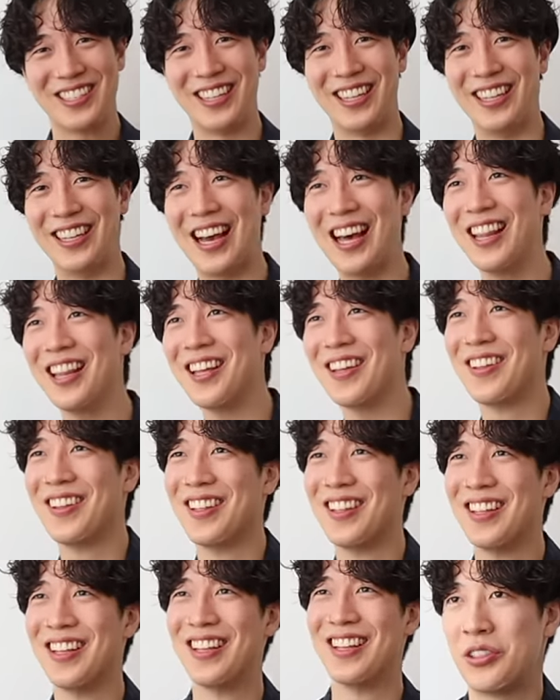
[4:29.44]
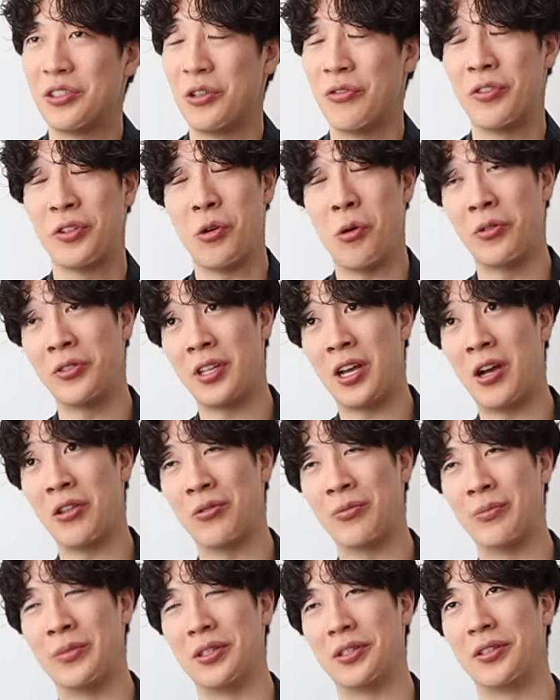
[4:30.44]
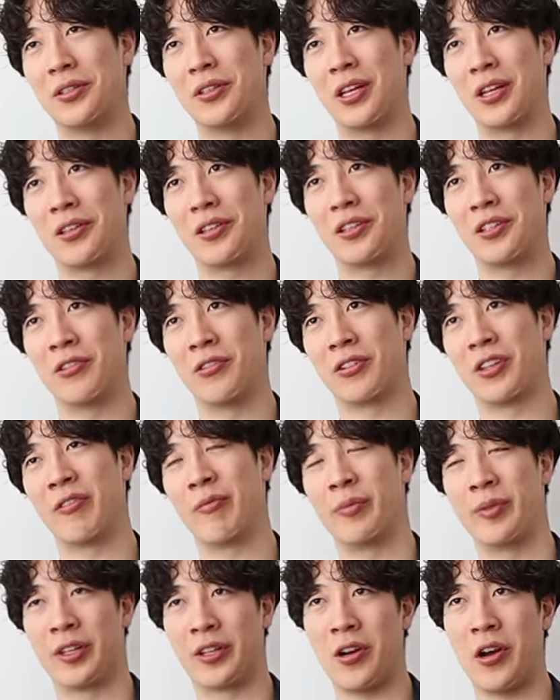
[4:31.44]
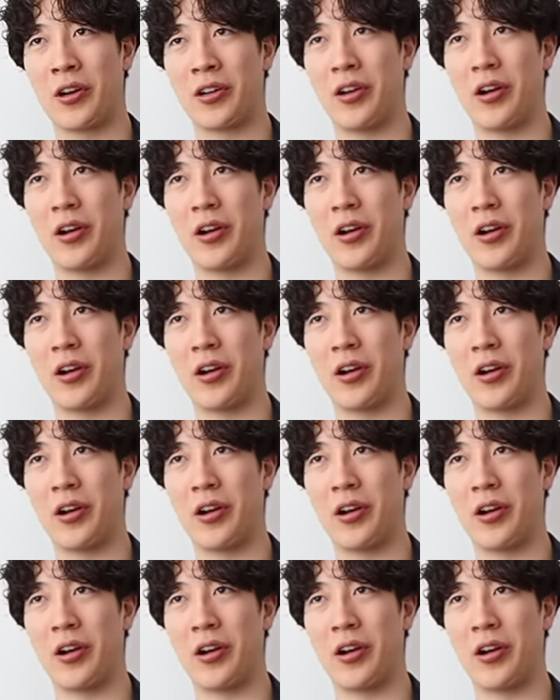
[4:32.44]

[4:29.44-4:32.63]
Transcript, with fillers: good. I love. so if you're going down on me, like, you know, give me the gawk